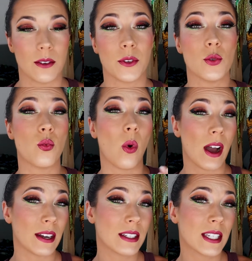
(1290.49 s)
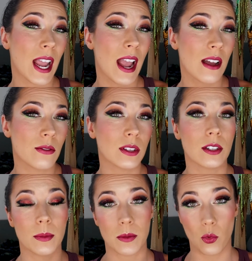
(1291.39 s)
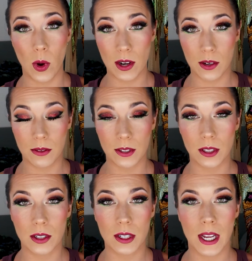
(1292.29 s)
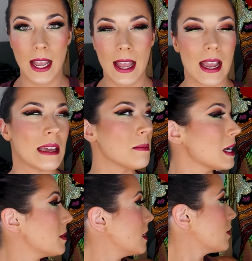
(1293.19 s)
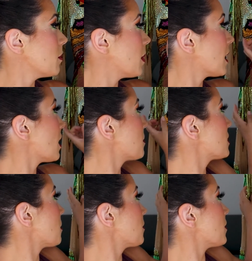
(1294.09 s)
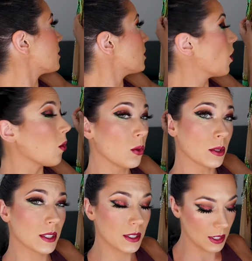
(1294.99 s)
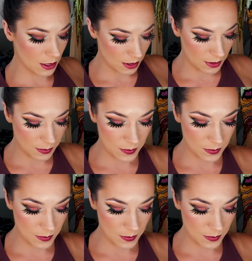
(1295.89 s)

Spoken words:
If you wanted to have a little bit wetter of a look and maybe even pick up some of this gold in here,